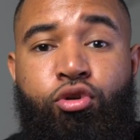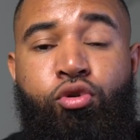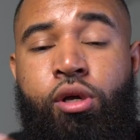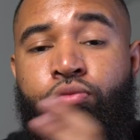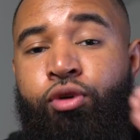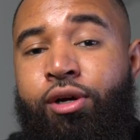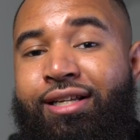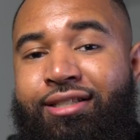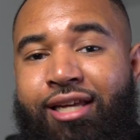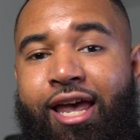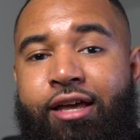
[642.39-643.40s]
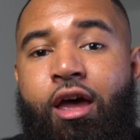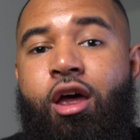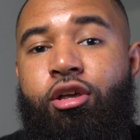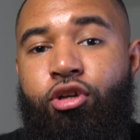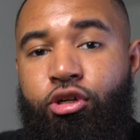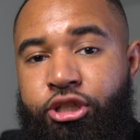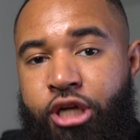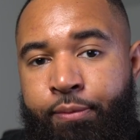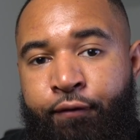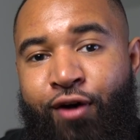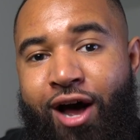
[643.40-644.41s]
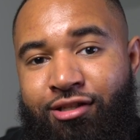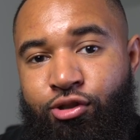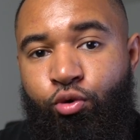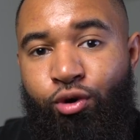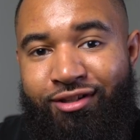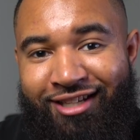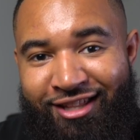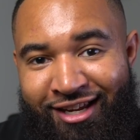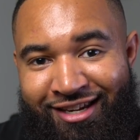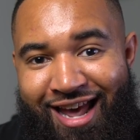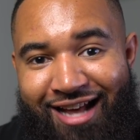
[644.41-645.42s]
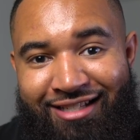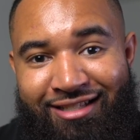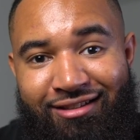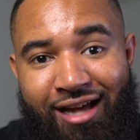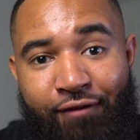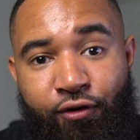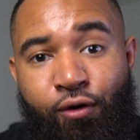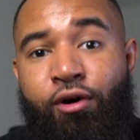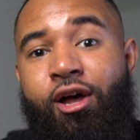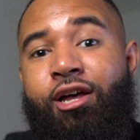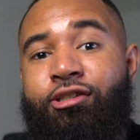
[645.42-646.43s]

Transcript: you can really take your Shopify store to the next level.